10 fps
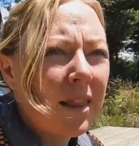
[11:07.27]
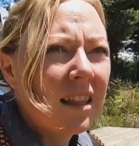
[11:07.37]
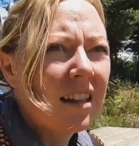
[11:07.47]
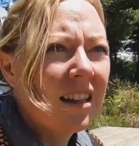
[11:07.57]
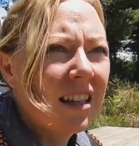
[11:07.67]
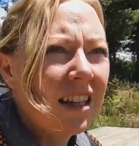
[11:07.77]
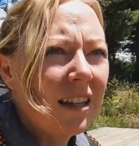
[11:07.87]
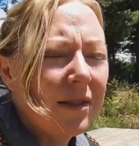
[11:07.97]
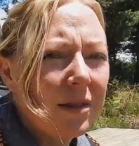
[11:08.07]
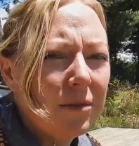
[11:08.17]
I think
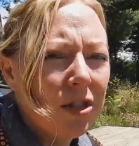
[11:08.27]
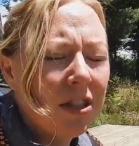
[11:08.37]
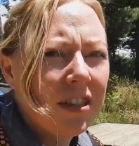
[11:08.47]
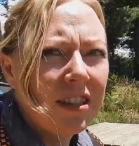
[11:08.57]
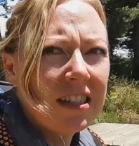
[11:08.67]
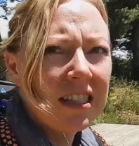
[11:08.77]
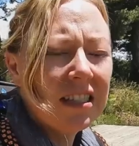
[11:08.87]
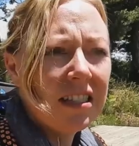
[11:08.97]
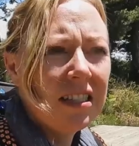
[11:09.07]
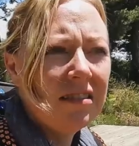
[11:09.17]
I have some
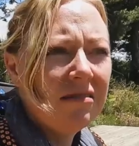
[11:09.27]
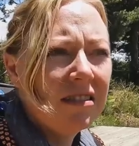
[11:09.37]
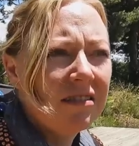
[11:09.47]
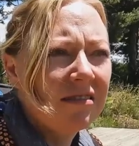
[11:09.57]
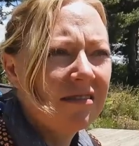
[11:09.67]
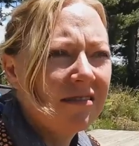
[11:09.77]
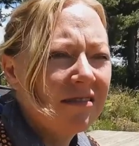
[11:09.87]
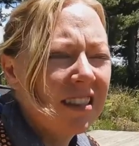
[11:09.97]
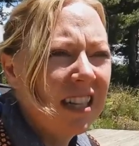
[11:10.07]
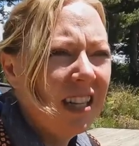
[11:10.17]
journaling to do.
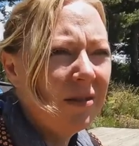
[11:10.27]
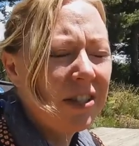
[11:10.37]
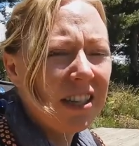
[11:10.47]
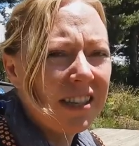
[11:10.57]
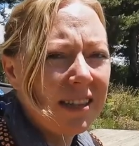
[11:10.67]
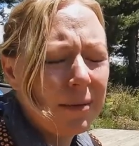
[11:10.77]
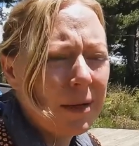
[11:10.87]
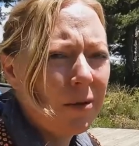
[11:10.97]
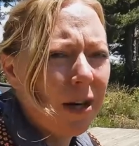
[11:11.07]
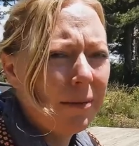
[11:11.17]
Wish I had
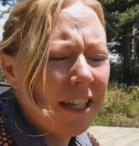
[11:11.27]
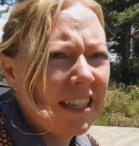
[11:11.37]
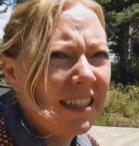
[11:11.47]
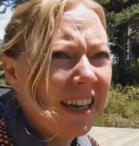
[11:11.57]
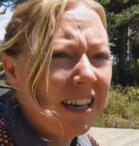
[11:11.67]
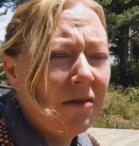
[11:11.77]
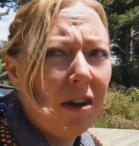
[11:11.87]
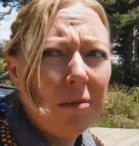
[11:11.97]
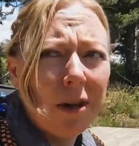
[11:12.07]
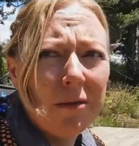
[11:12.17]
something more epic to say to you
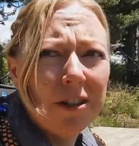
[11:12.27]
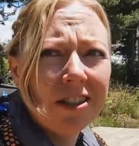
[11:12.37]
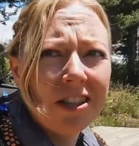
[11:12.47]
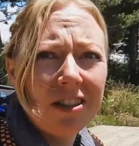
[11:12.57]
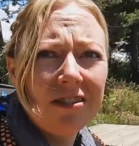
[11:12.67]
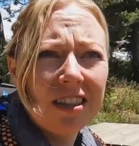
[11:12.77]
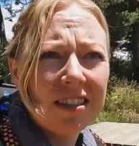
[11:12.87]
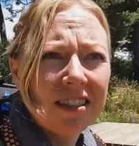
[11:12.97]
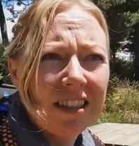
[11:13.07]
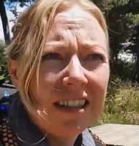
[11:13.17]
all, but I really don't.
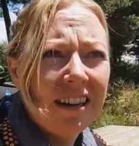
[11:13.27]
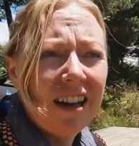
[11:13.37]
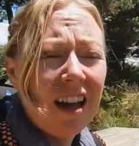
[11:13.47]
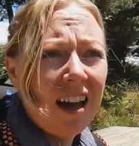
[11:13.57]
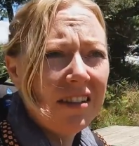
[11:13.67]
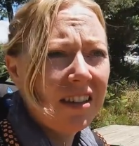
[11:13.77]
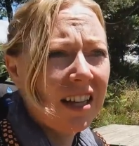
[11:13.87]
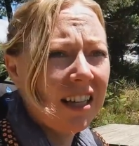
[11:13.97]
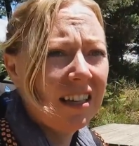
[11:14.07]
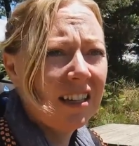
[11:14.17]
Other
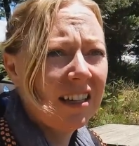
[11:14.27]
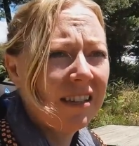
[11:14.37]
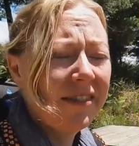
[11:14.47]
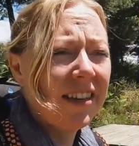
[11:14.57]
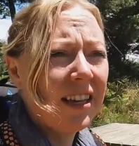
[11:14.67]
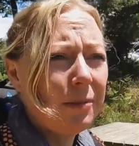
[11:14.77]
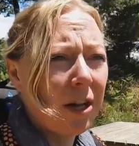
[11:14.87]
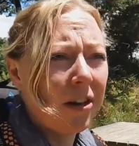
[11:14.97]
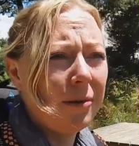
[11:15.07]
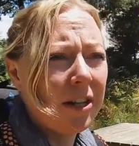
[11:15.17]
than if you think
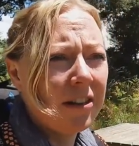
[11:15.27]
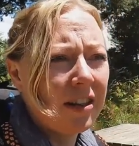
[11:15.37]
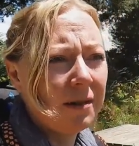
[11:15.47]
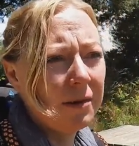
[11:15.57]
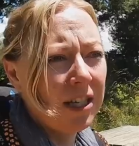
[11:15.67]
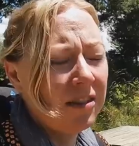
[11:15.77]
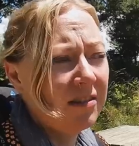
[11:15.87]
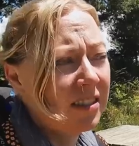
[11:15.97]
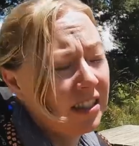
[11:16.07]
about coming on the Camino,